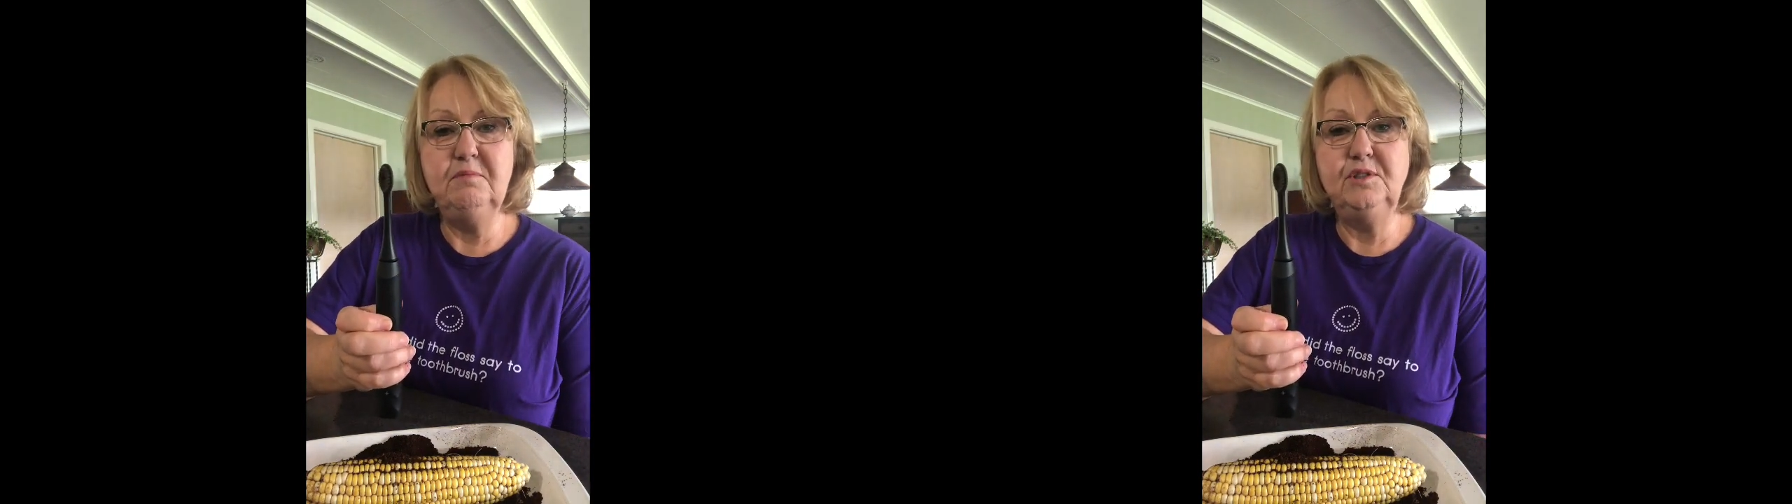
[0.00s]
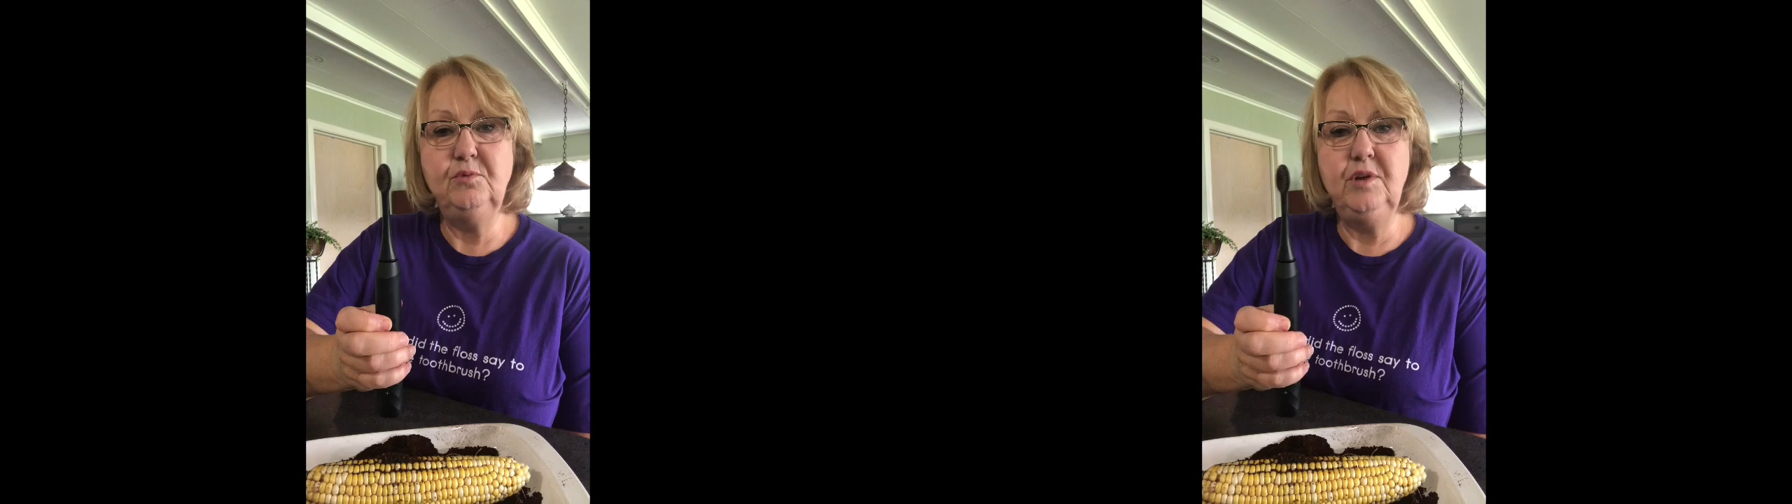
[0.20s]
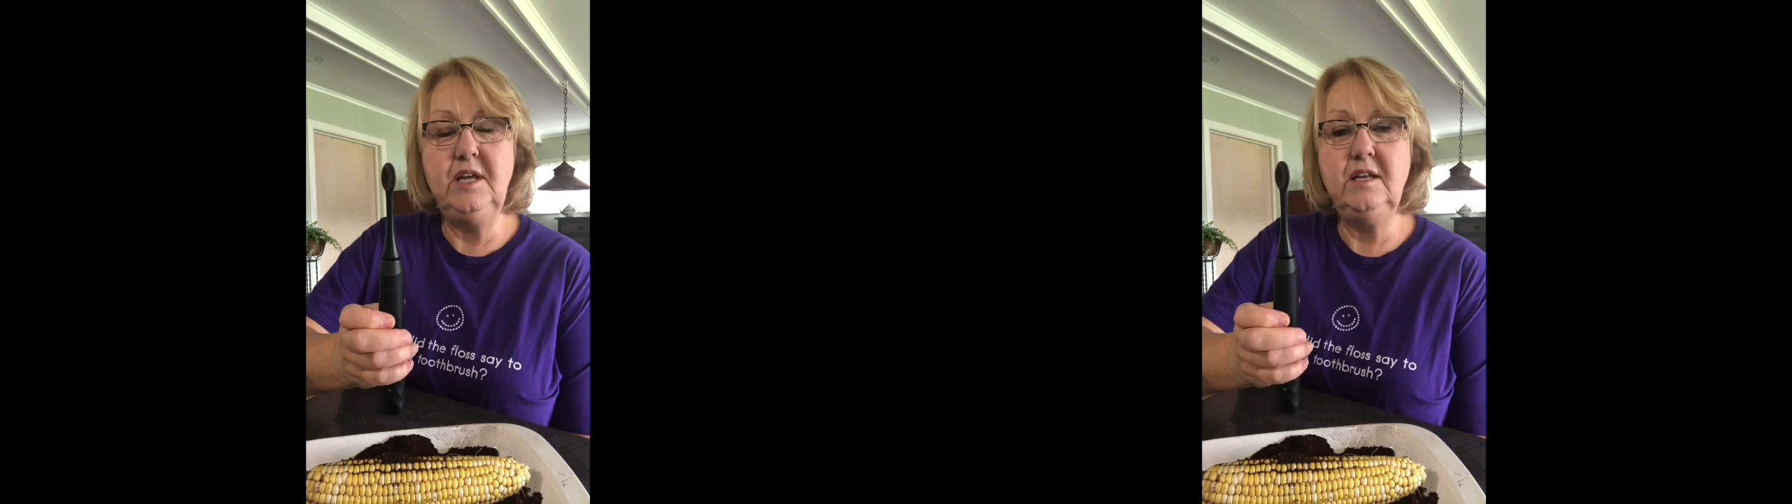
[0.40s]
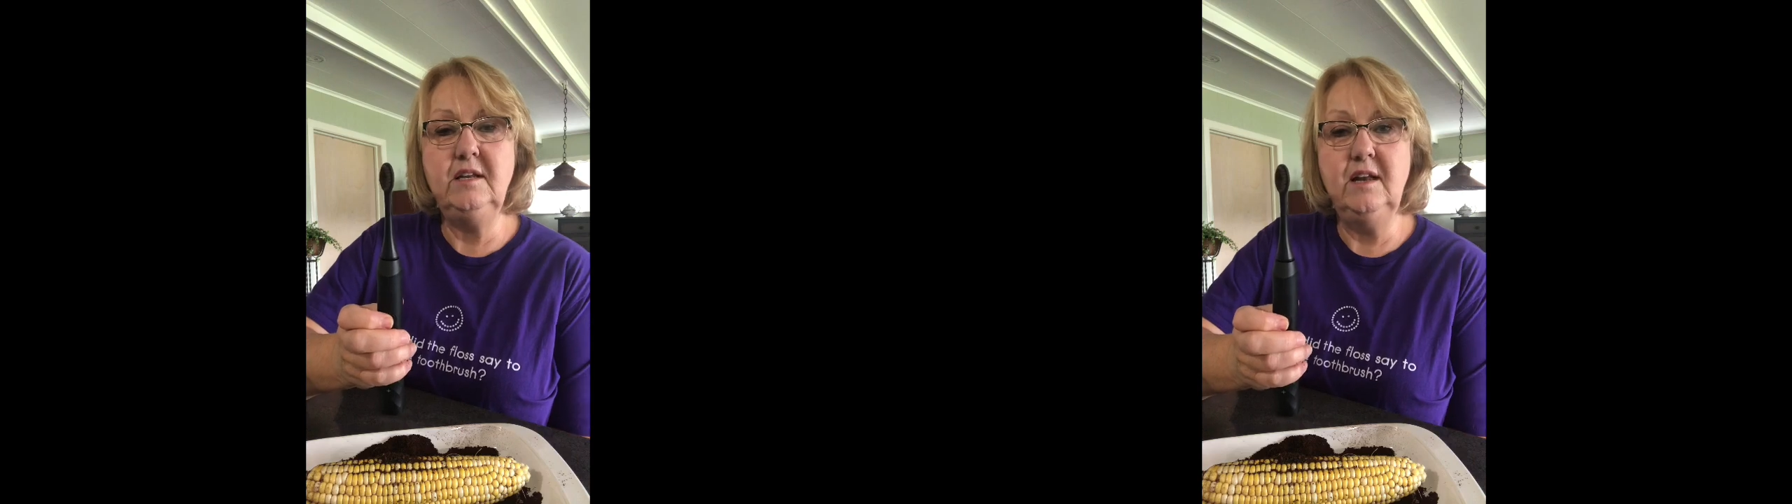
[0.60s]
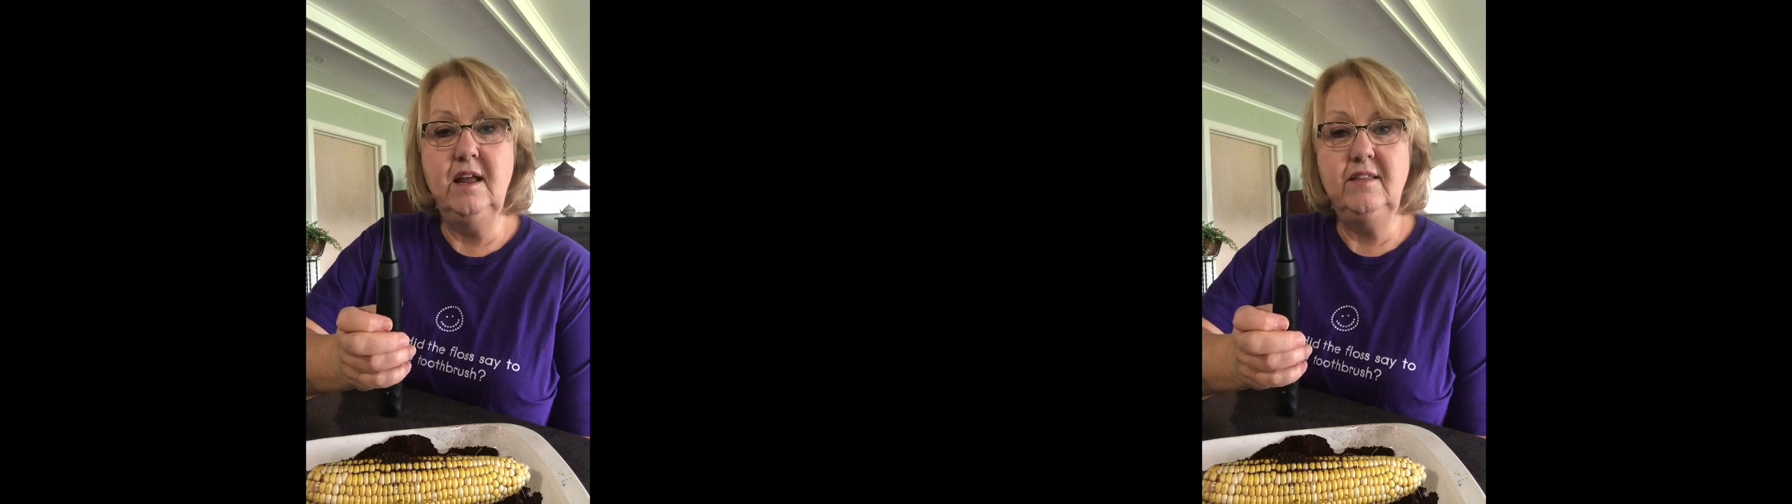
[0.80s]

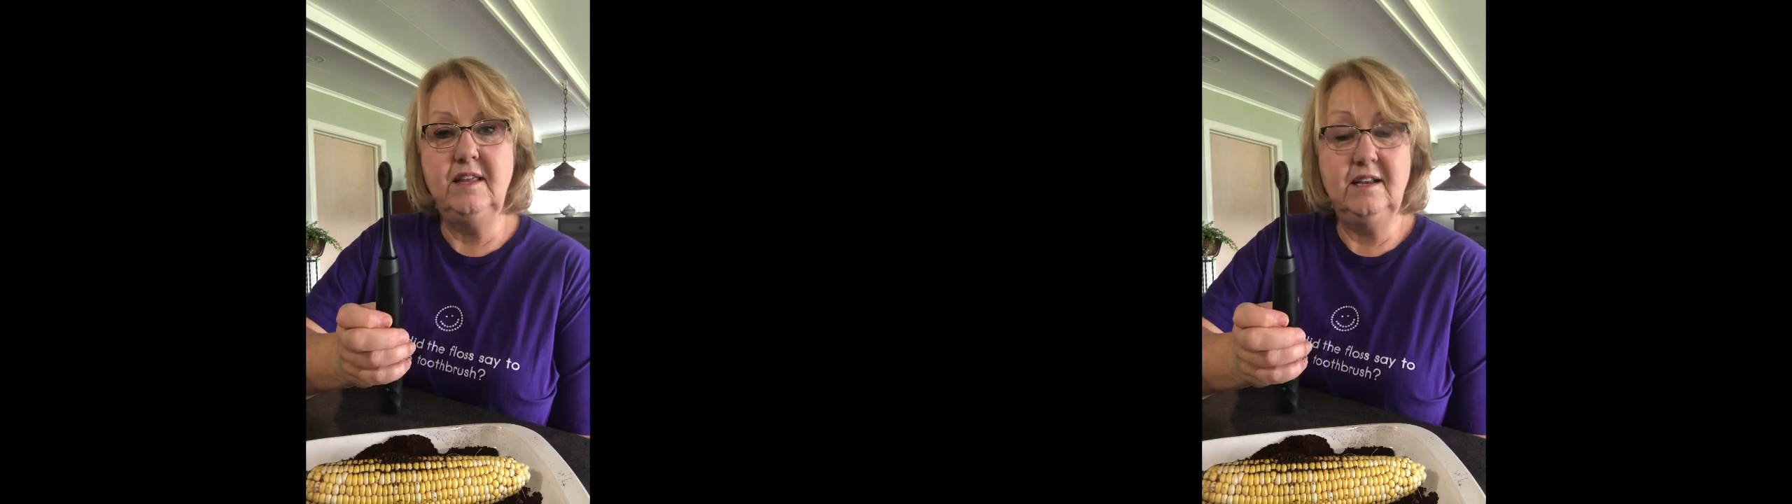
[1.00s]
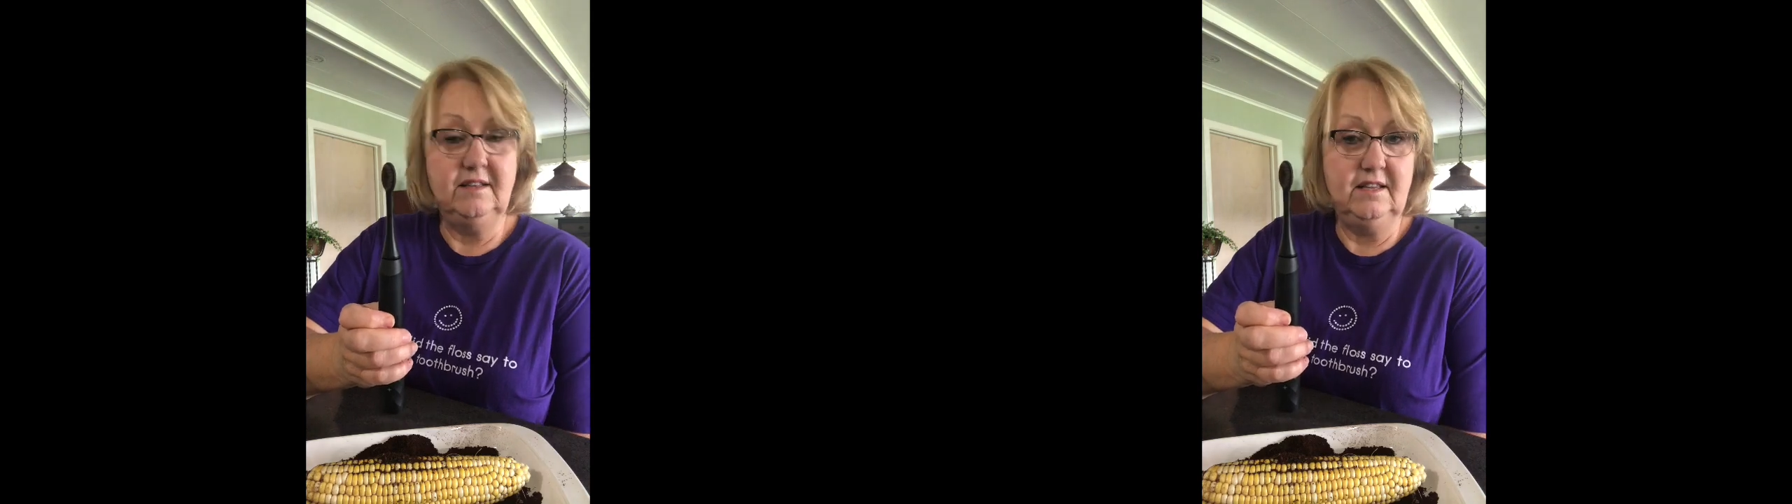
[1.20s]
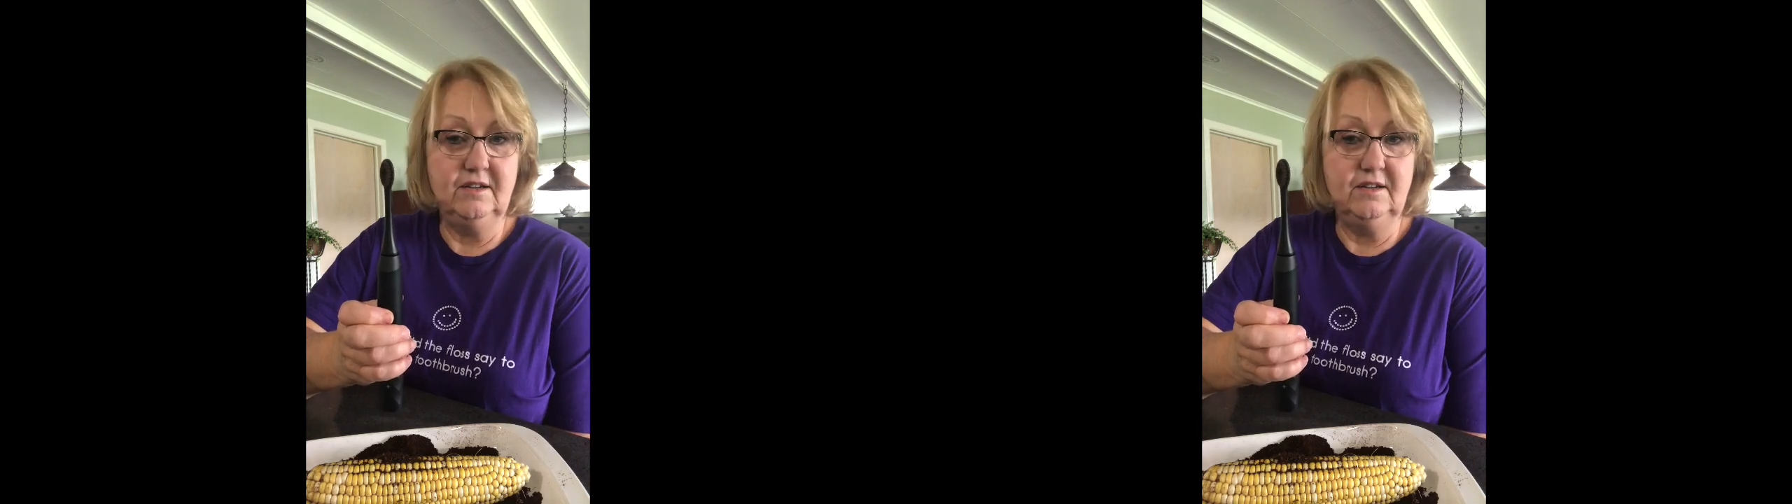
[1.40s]
between the